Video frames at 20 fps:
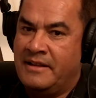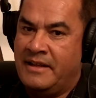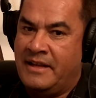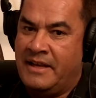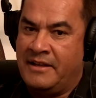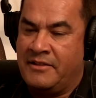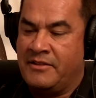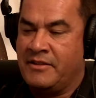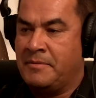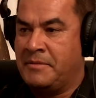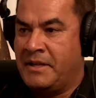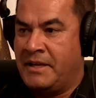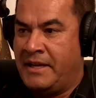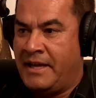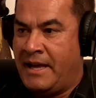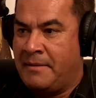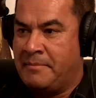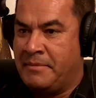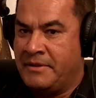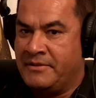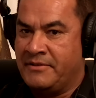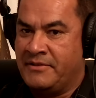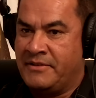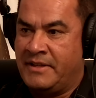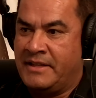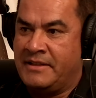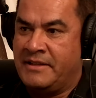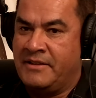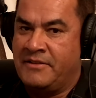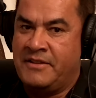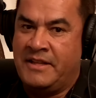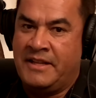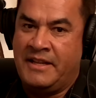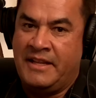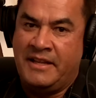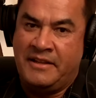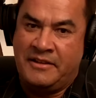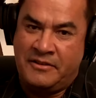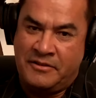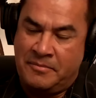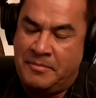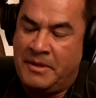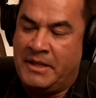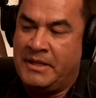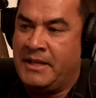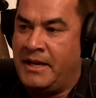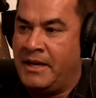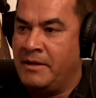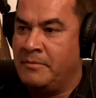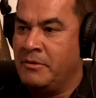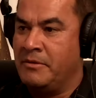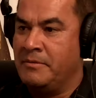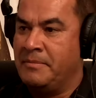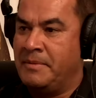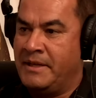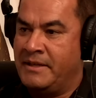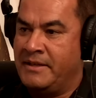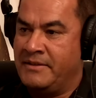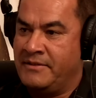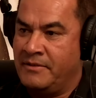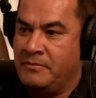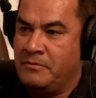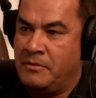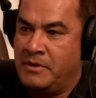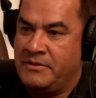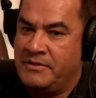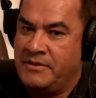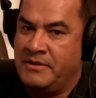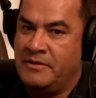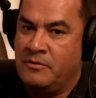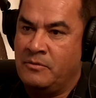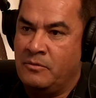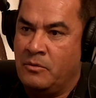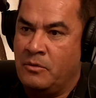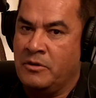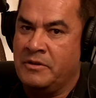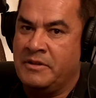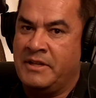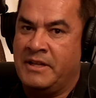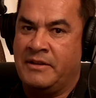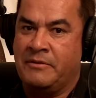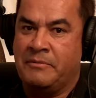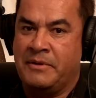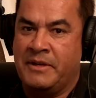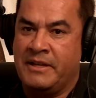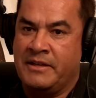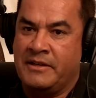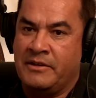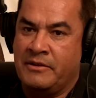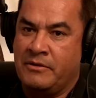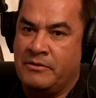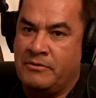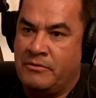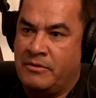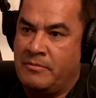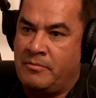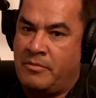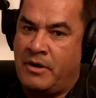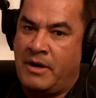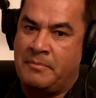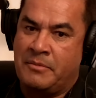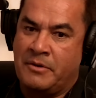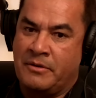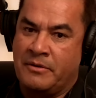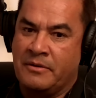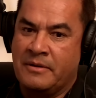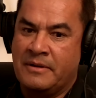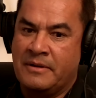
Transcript: and something happens, then the city could be liable because it wasn't warranted. We didn't go through the proper